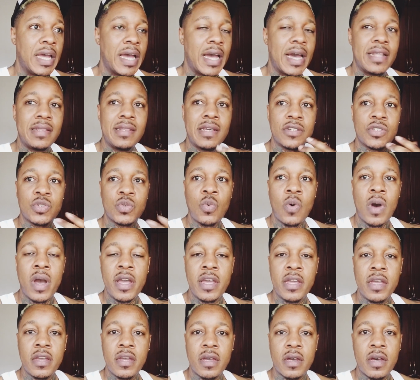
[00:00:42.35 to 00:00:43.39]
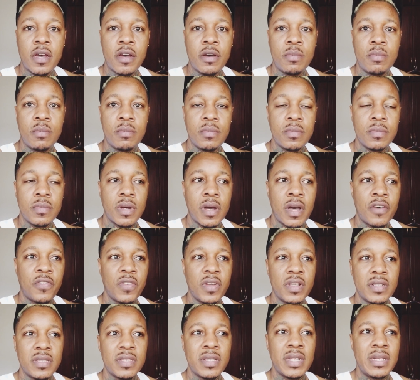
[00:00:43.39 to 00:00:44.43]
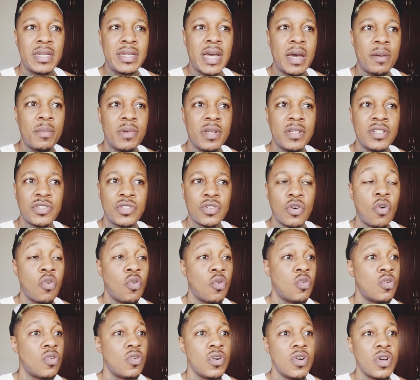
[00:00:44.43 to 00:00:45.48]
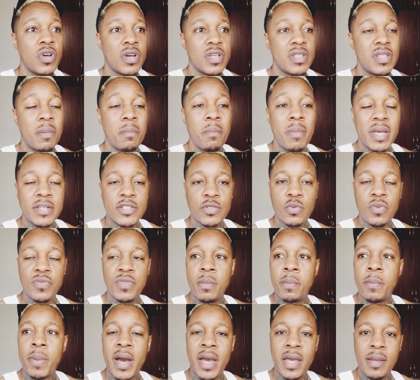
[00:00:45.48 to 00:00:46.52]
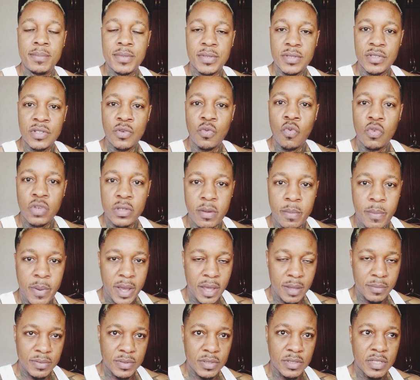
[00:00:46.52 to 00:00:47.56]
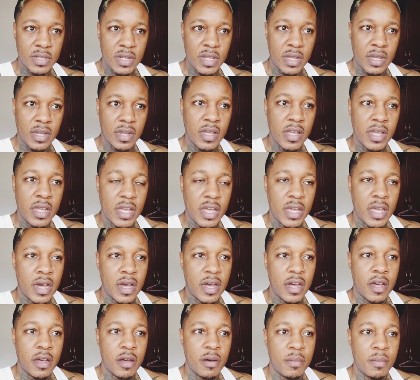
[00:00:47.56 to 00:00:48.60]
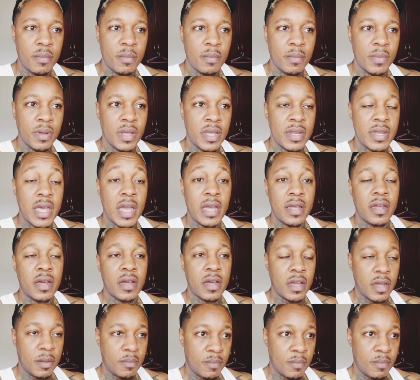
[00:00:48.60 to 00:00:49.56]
And that's why I think they damaged or they messed with the pipes, the water pipes, in the